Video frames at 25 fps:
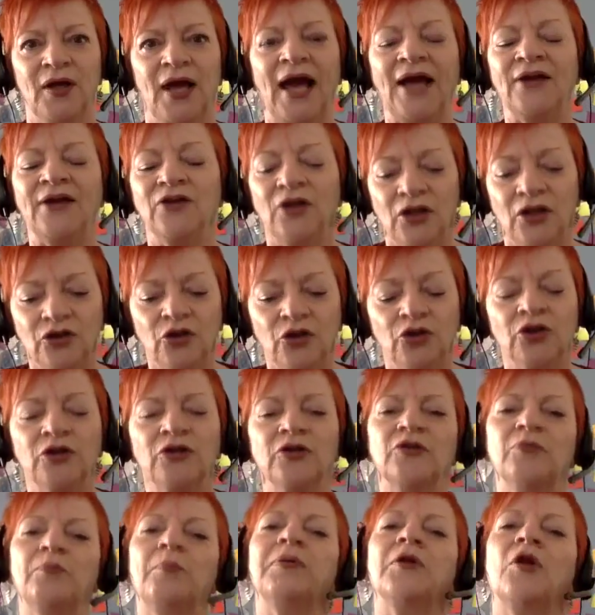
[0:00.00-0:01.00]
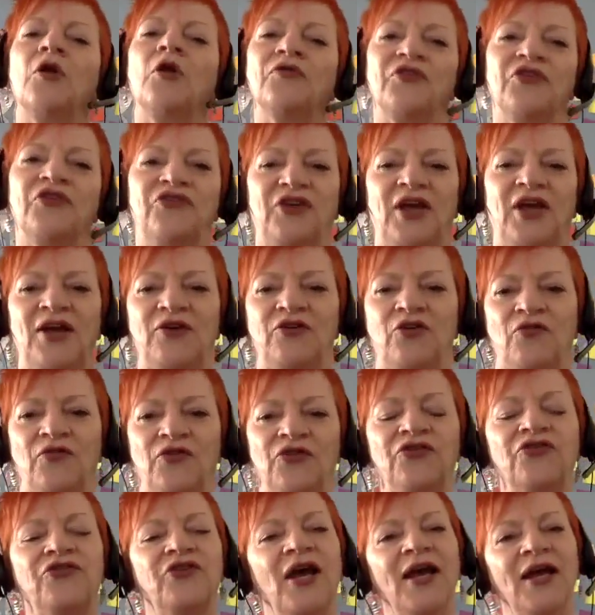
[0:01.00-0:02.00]
and you can plot this out on
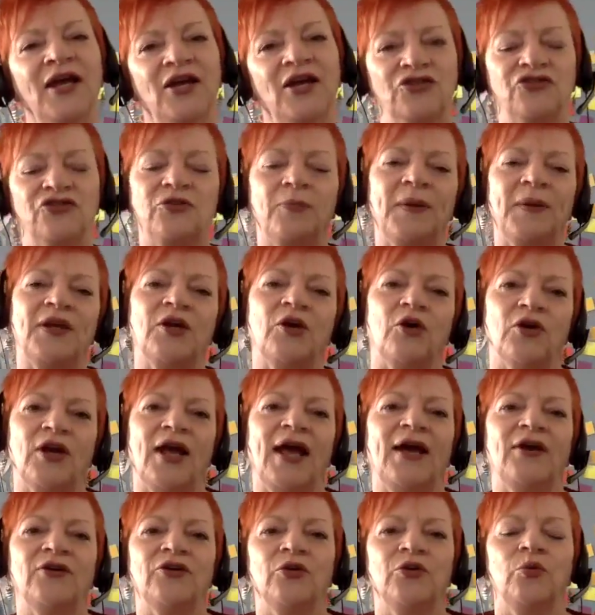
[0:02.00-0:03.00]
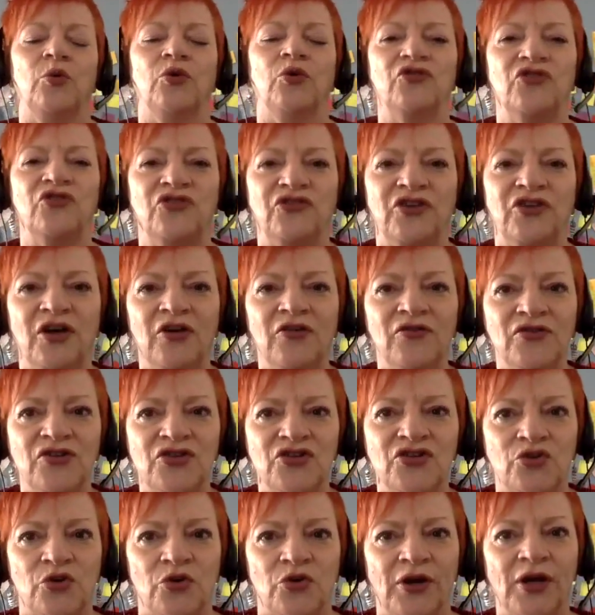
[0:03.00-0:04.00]
the stage depending on how you want to tell the
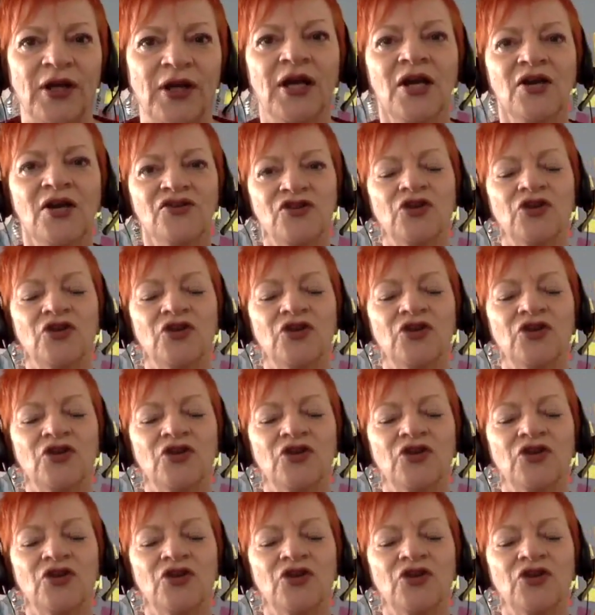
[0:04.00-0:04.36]
story.